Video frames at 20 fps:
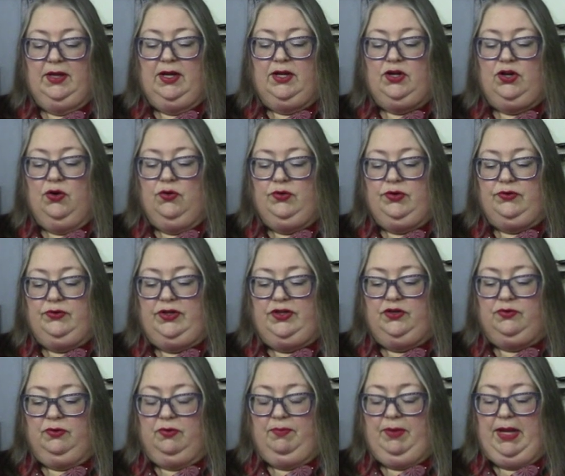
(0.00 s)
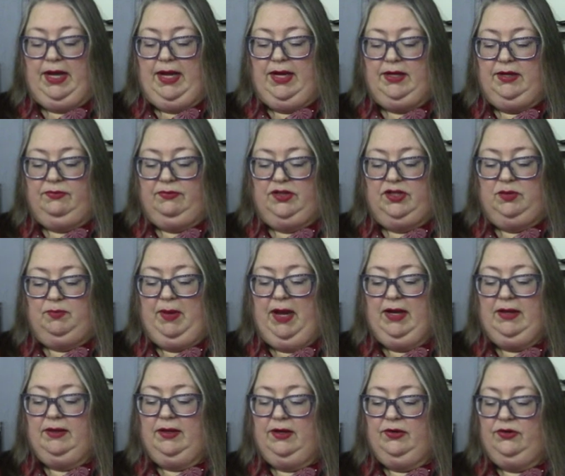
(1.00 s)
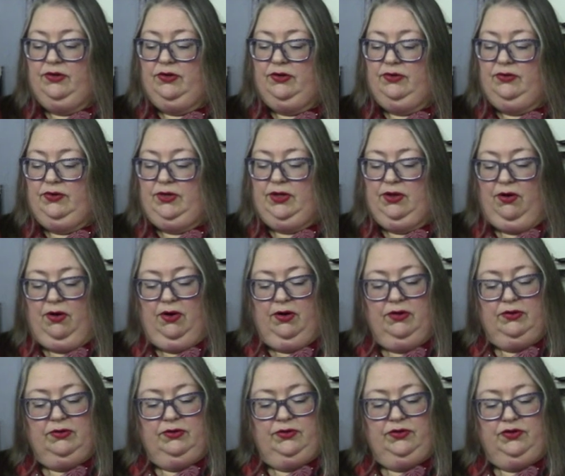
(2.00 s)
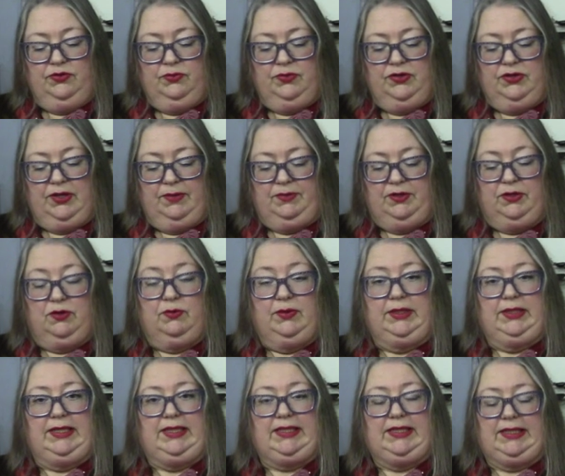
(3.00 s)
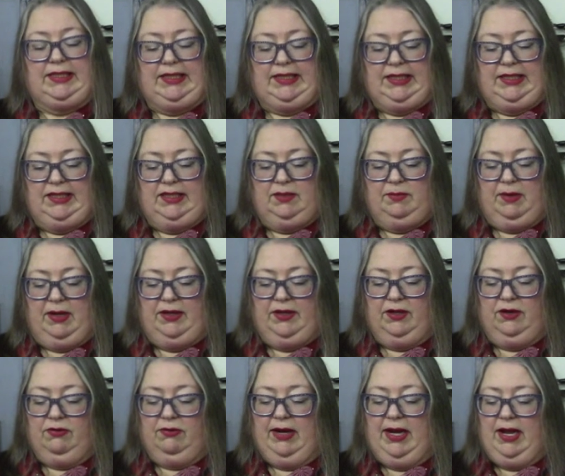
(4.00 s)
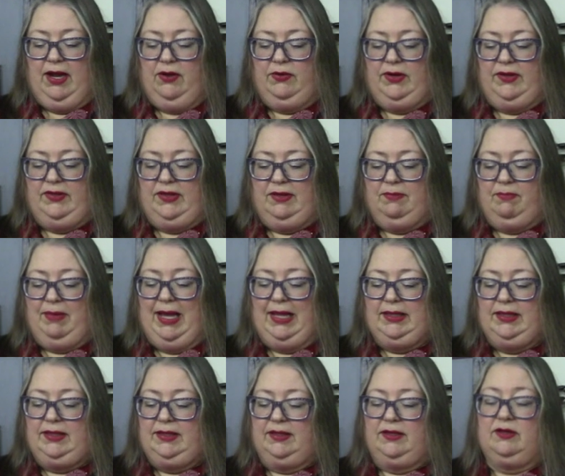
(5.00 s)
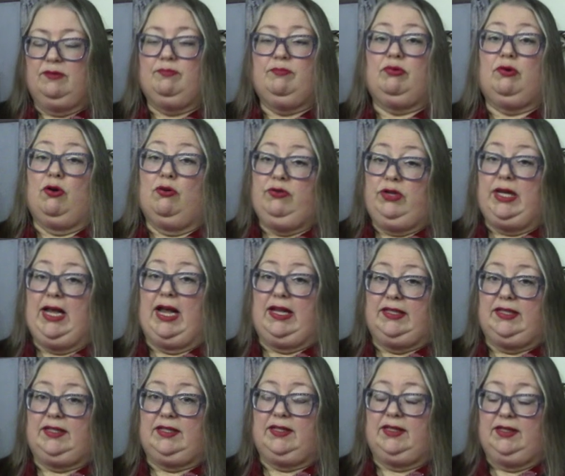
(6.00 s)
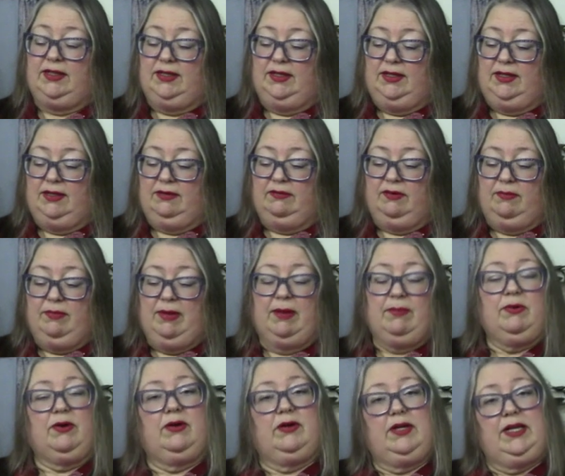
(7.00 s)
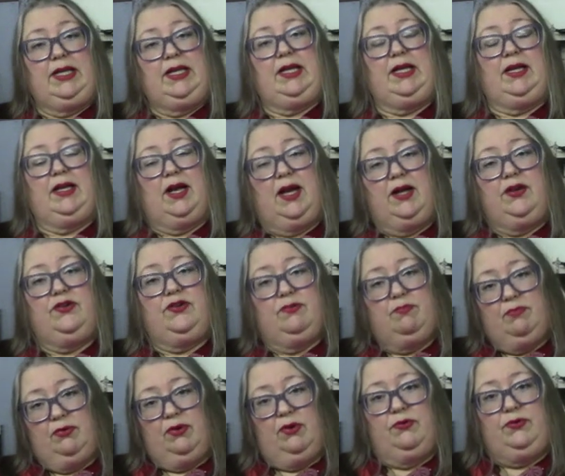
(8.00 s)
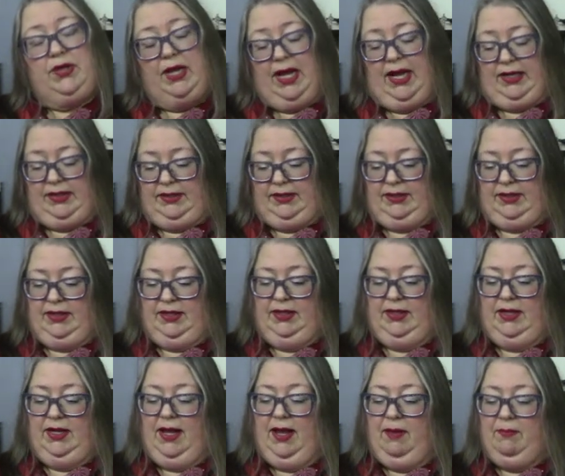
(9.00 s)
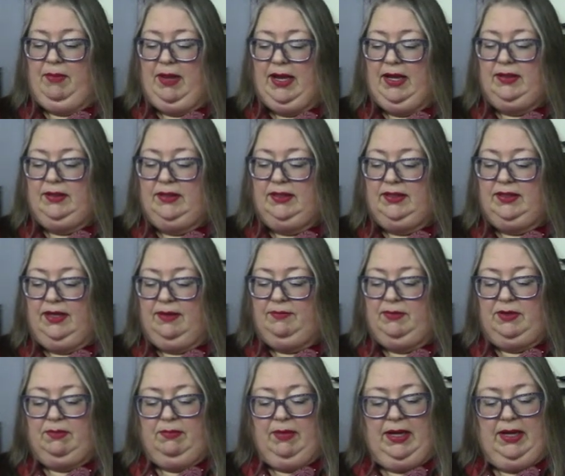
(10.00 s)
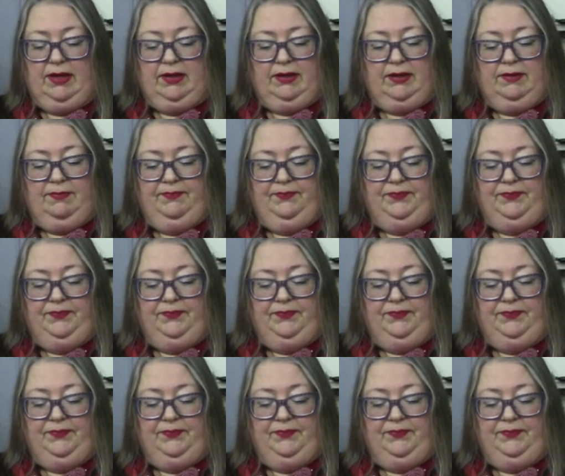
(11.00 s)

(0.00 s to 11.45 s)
No duties were paid in respect thereto. The articles were subsequently seized by the Crown, and the appellant, under protest, remember, key, under protest, paid the sum demanded.